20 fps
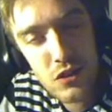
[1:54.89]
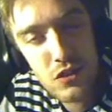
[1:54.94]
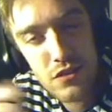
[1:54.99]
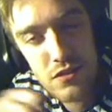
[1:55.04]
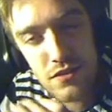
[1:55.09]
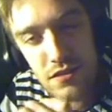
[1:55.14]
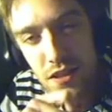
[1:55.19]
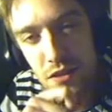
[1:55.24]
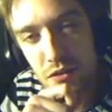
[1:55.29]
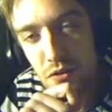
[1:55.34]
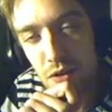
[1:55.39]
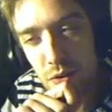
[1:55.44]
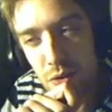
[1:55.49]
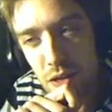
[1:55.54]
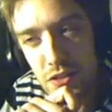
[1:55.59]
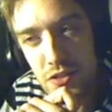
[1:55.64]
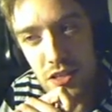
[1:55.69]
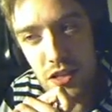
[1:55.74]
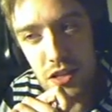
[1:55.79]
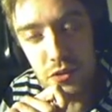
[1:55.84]
Inferno has a
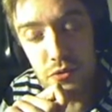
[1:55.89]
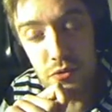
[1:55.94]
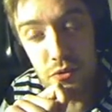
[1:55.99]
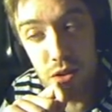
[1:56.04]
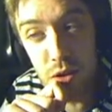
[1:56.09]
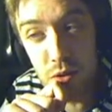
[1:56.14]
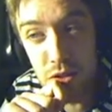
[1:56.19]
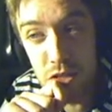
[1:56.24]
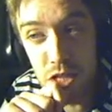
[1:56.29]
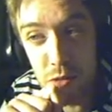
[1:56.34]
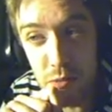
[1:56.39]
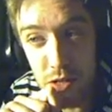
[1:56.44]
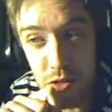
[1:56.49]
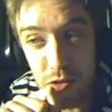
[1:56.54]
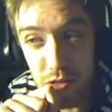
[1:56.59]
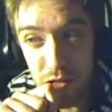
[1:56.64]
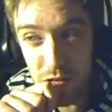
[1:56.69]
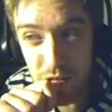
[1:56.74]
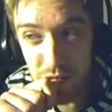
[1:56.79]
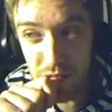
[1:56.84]
lot of low H P
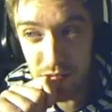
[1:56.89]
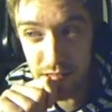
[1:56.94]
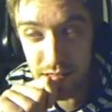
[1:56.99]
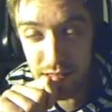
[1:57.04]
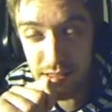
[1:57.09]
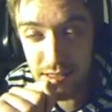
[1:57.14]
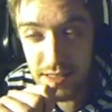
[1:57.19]
creatures.